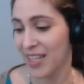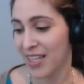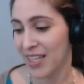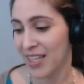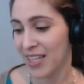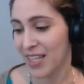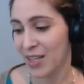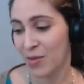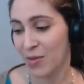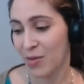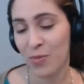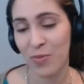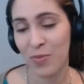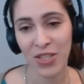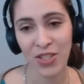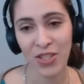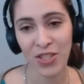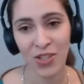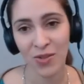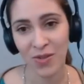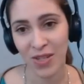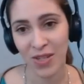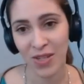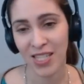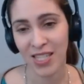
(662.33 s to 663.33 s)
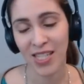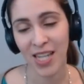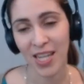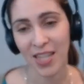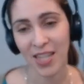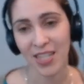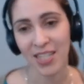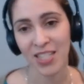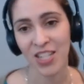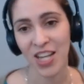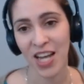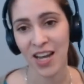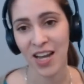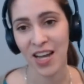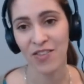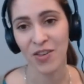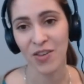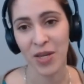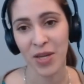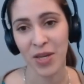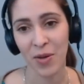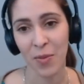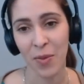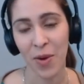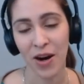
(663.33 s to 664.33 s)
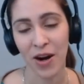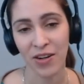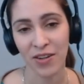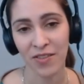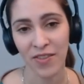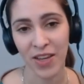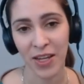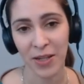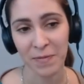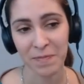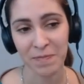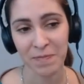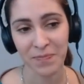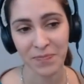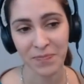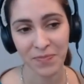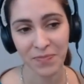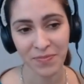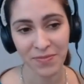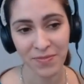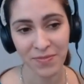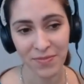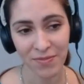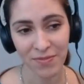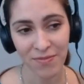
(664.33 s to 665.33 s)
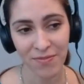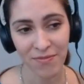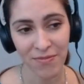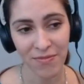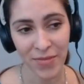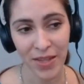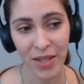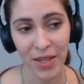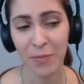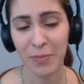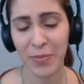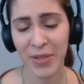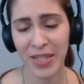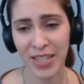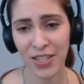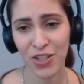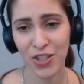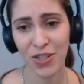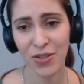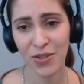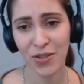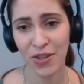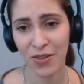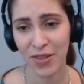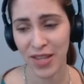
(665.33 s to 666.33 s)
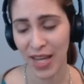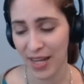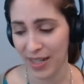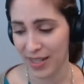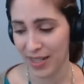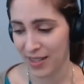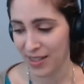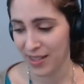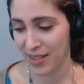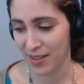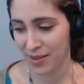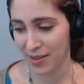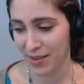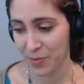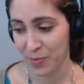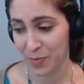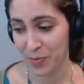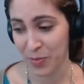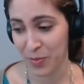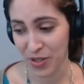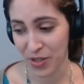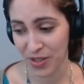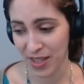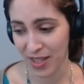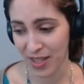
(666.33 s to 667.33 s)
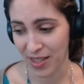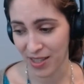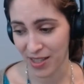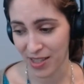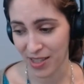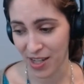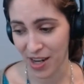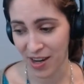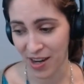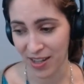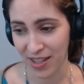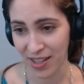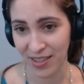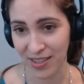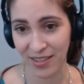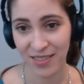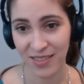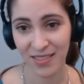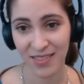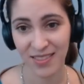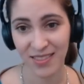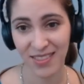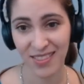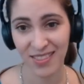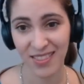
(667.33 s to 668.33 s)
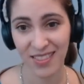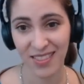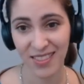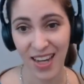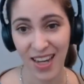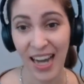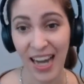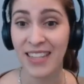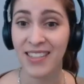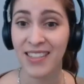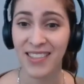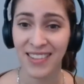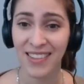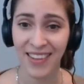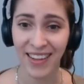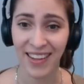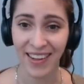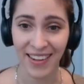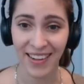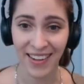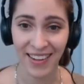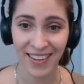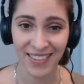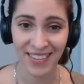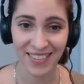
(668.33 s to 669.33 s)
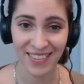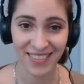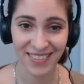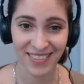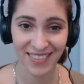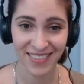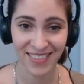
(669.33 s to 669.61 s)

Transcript: it would be so exciting to have you be a part of it. But I do know that birthdays are isolating